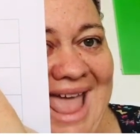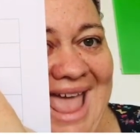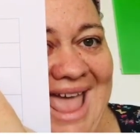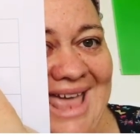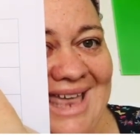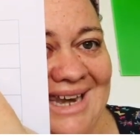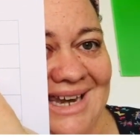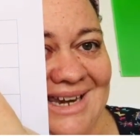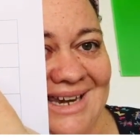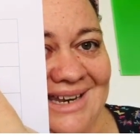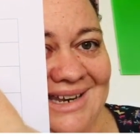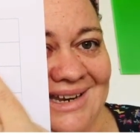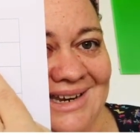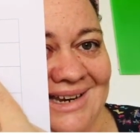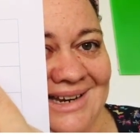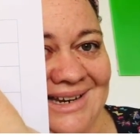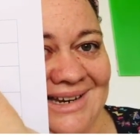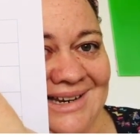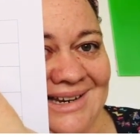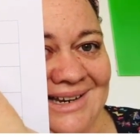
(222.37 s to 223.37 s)
N.
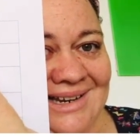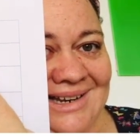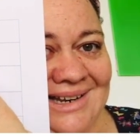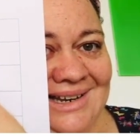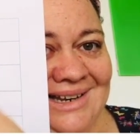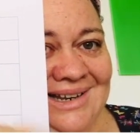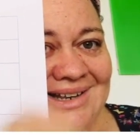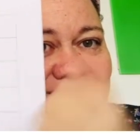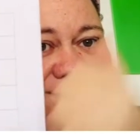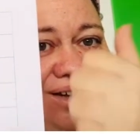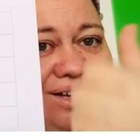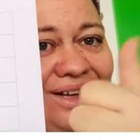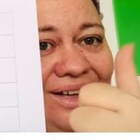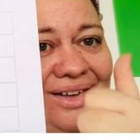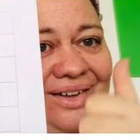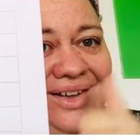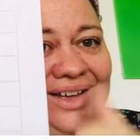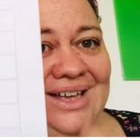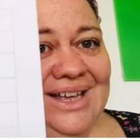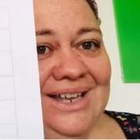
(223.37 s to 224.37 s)

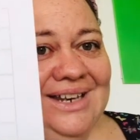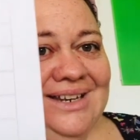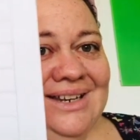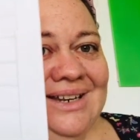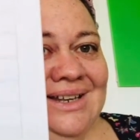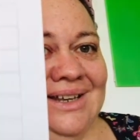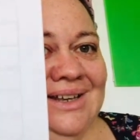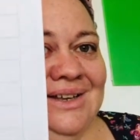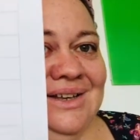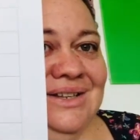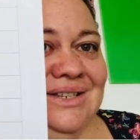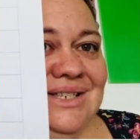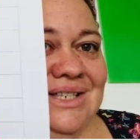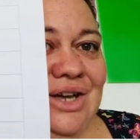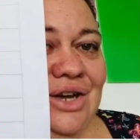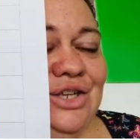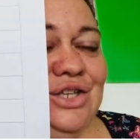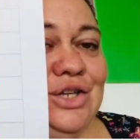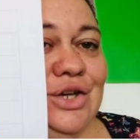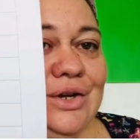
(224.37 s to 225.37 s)
Good. So
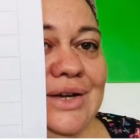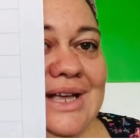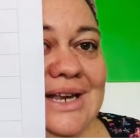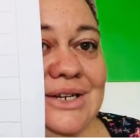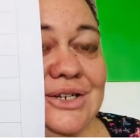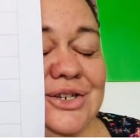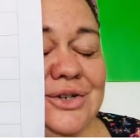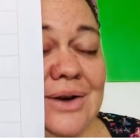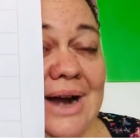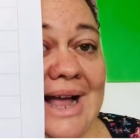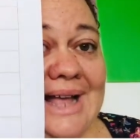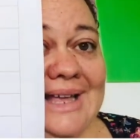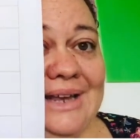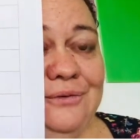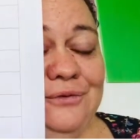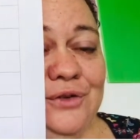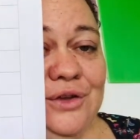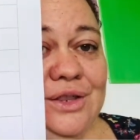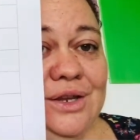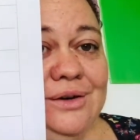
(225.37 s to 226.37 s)
you can try it
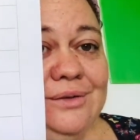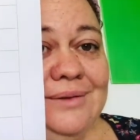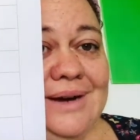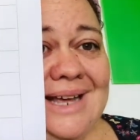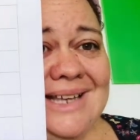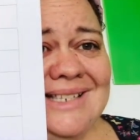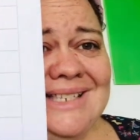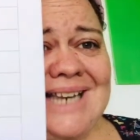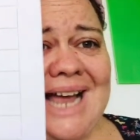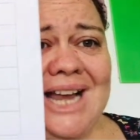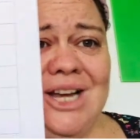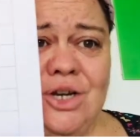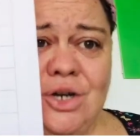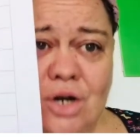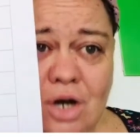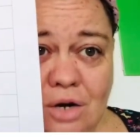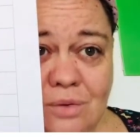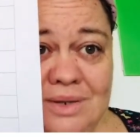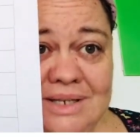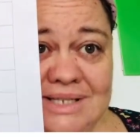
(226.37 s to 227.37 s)
for the rest. I
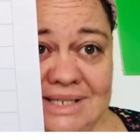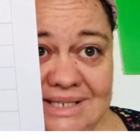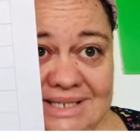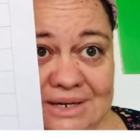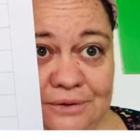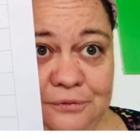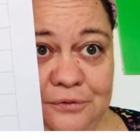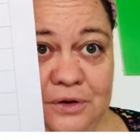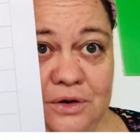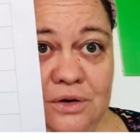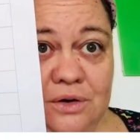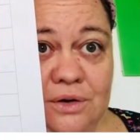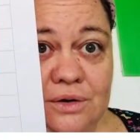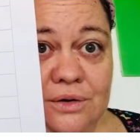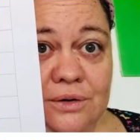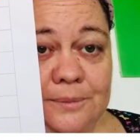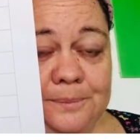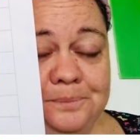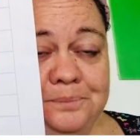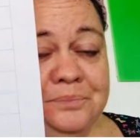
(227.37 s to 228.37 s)
know it's
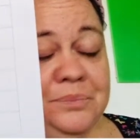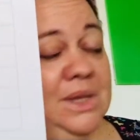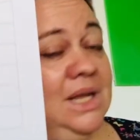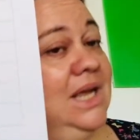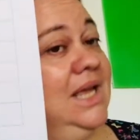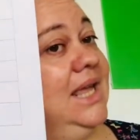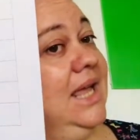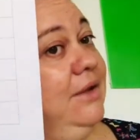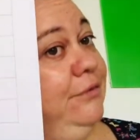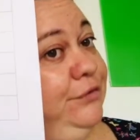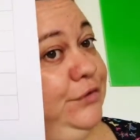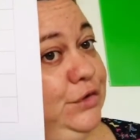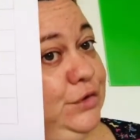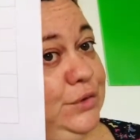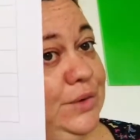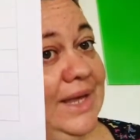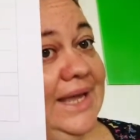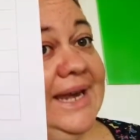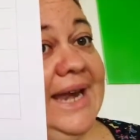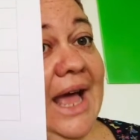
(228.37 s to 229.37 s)
difficult. If you
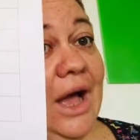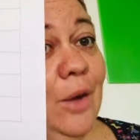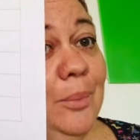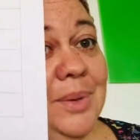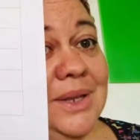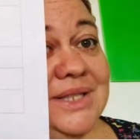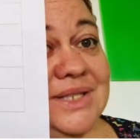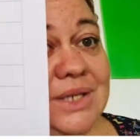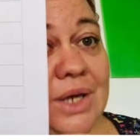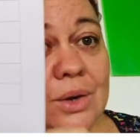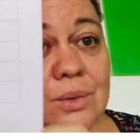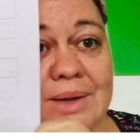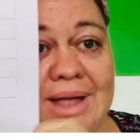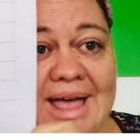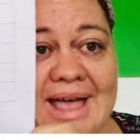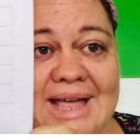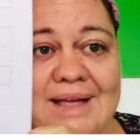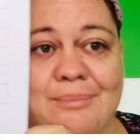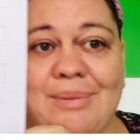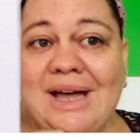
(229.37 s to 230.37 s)
need help, it's
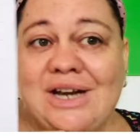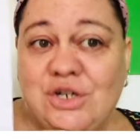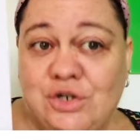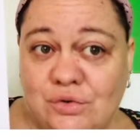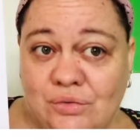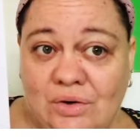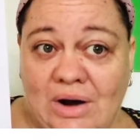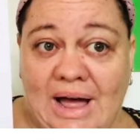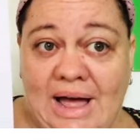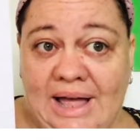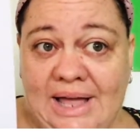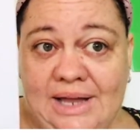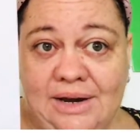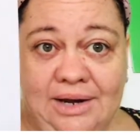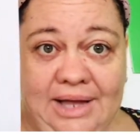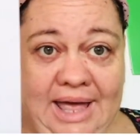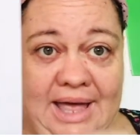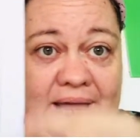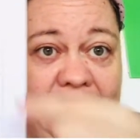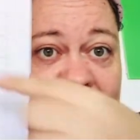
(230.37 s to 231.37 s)
okay, but try,
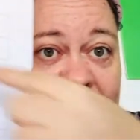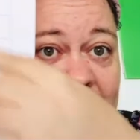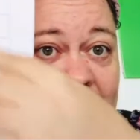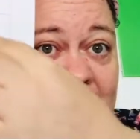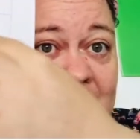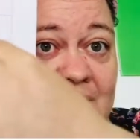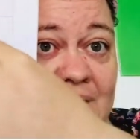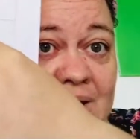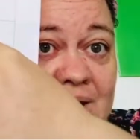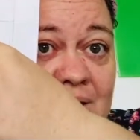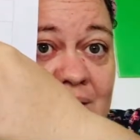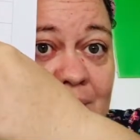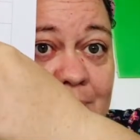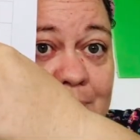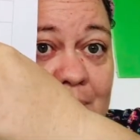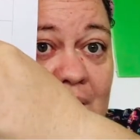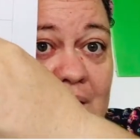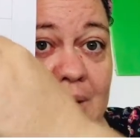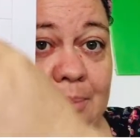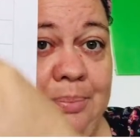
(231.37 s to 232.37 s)
okay?
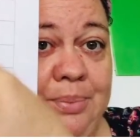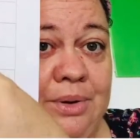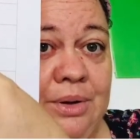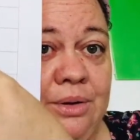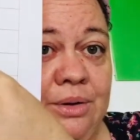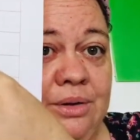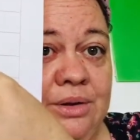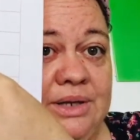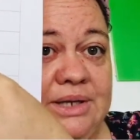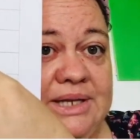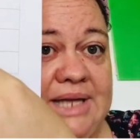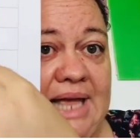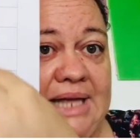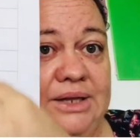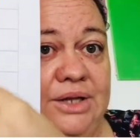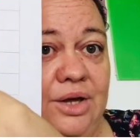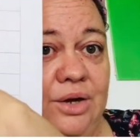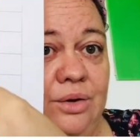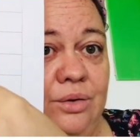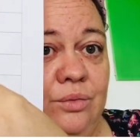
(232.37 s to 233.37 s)
Purple,
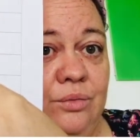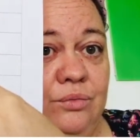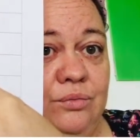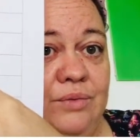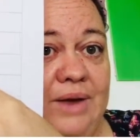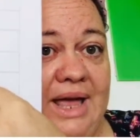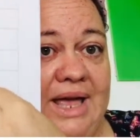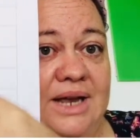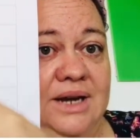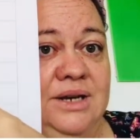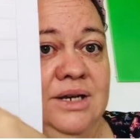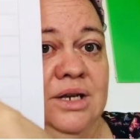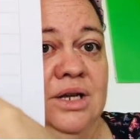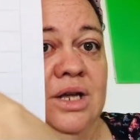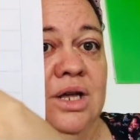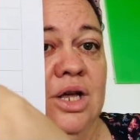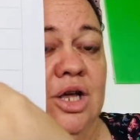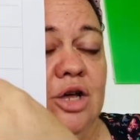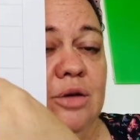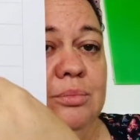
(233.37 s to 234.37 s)
yellow, red,
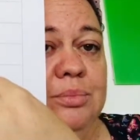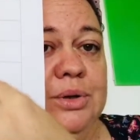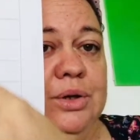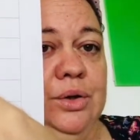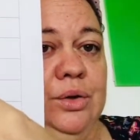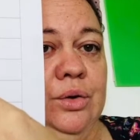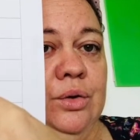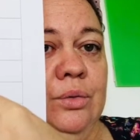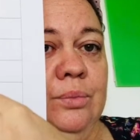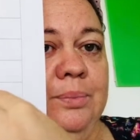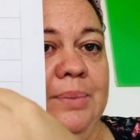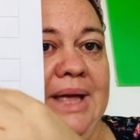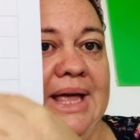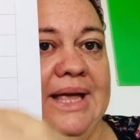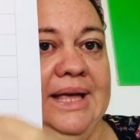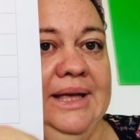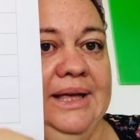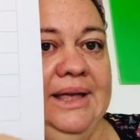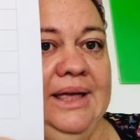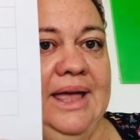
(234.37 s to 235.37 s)
blue,
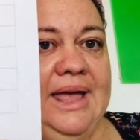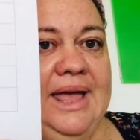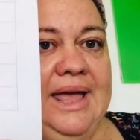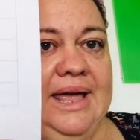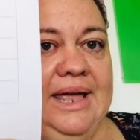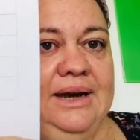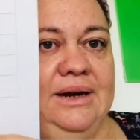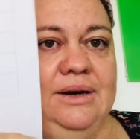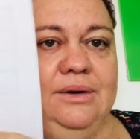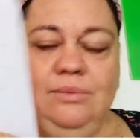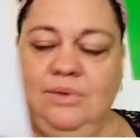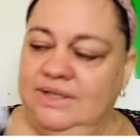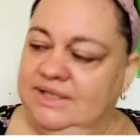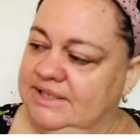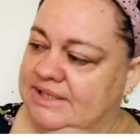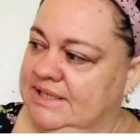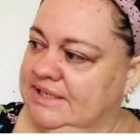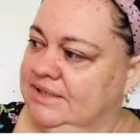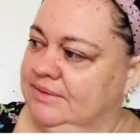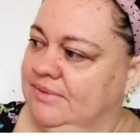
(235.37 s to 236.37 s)
pink, and what's
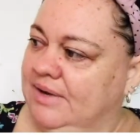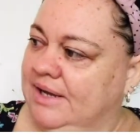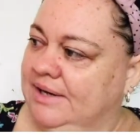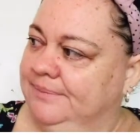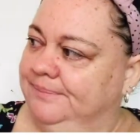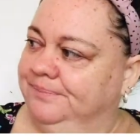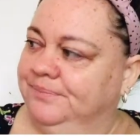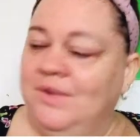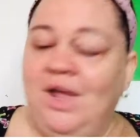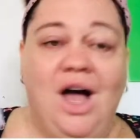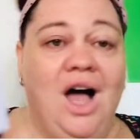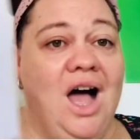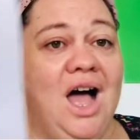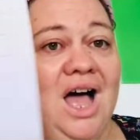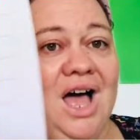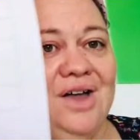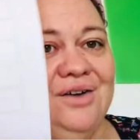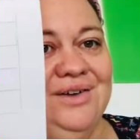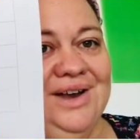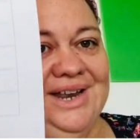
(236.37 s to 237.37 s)
this one?
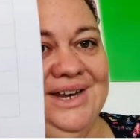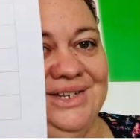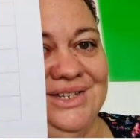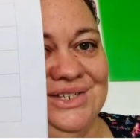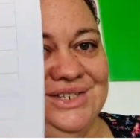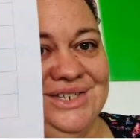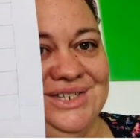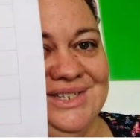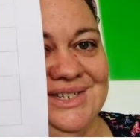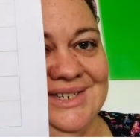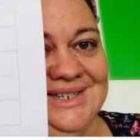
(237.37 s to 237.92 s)
Orange.